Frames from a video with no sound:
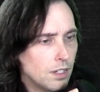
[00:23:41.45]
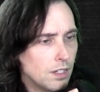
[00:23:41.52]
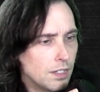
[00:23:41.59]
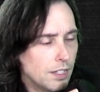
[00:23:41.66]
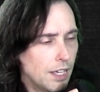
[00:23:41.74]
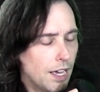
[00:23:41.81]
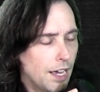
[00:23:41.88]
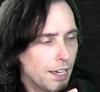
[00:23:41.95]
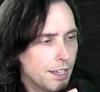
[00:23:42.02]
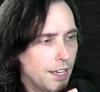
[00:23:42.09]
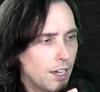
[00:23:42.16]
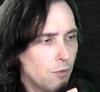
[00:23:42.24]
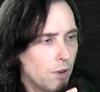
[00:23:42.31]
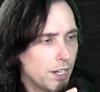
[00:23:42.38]
Yeah, I
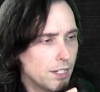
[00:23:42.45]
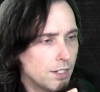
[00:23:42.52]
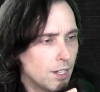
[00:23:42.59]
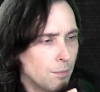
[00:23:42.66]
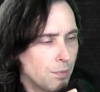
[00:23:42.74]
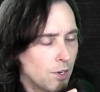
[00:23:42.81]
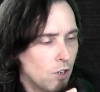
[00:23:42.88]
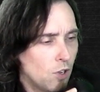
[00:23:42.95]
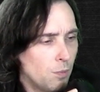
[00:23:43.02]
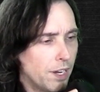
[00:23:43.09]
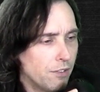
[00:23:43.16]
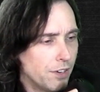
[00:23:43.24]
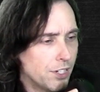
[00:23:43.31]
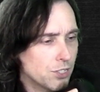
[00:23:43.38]
can't wait to dump in all my
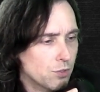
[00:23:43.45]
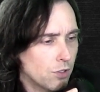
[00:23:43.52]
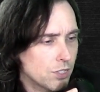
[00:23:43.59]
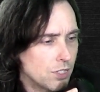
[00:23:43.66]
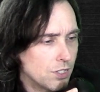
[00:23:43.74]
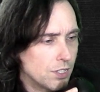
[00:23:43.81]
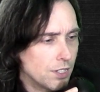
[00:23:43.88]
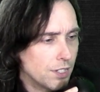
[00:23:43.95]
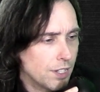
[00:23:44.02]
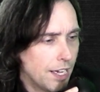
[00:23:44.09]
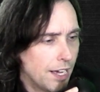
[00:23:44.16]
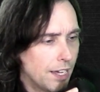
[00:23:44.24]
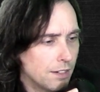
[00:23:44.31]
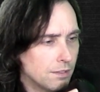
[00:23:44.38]
resources into that.